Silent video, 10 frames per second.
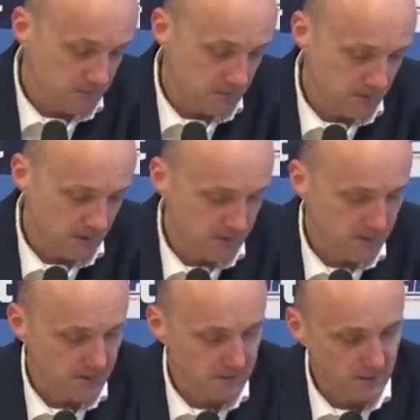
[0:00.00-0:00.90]
In the end,
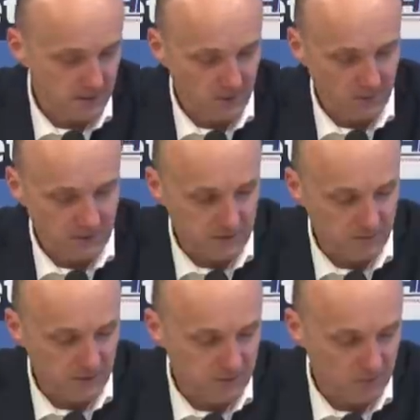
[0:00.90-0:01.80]
they have a little
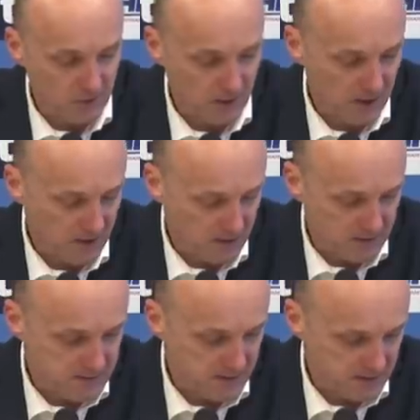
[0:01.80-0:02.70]
bit more luck,
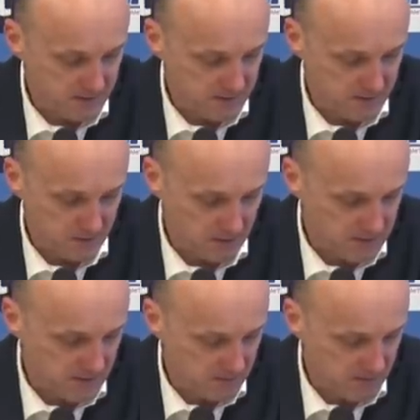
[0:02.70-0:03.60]
let's say. They score
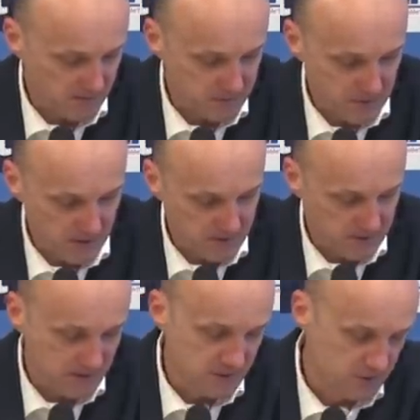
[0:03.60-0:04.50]
some tough shot,
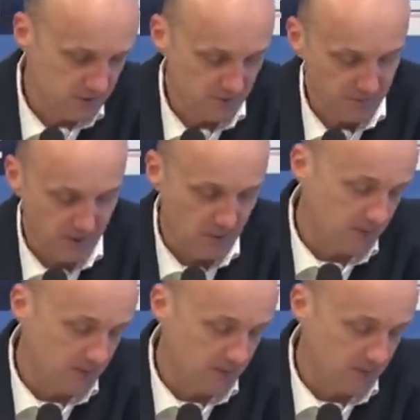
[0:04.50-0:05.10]
intentional foul,